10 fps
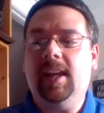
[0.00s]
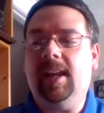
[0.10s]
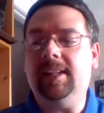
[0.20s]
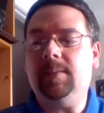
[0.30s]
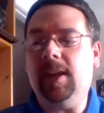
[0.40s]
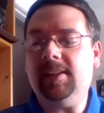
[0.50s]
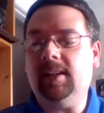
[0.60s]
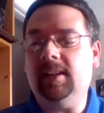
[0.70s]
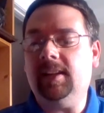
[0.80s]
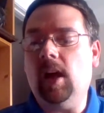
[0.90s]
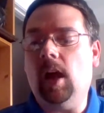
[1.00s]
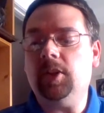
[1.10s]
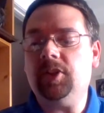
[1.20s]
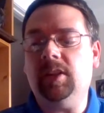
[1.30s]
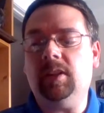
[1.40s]
and he's basically
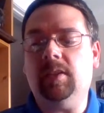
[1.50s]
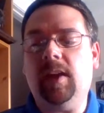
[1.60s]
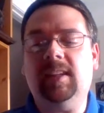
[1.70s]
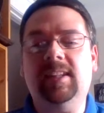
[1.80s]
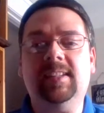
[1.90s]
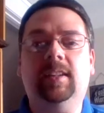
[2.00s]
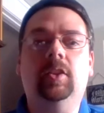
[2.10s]
acknowledging the fact that he's like,